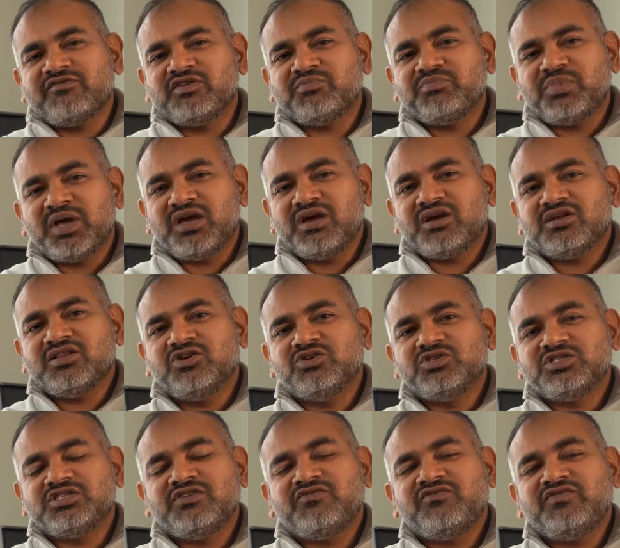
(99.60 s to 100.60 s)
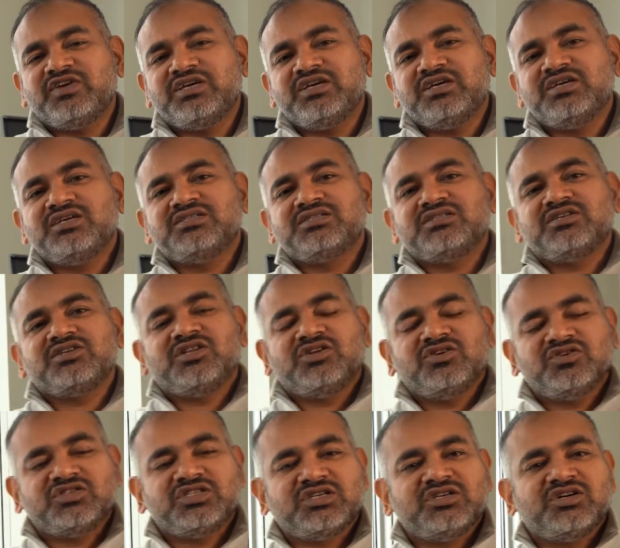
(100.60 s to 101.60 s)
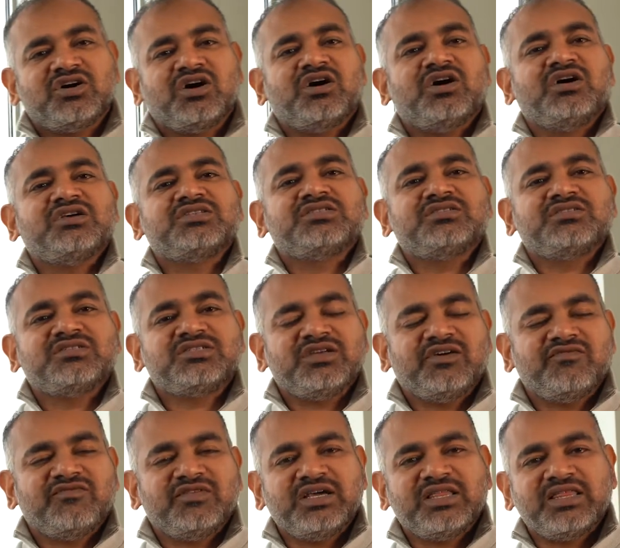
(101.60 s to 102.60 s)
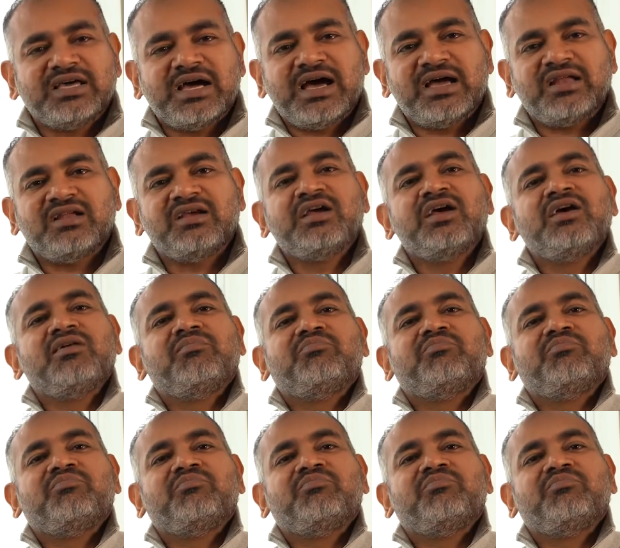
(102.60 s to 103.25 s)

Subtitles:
to pay closing fees and closing costs and stuff like that,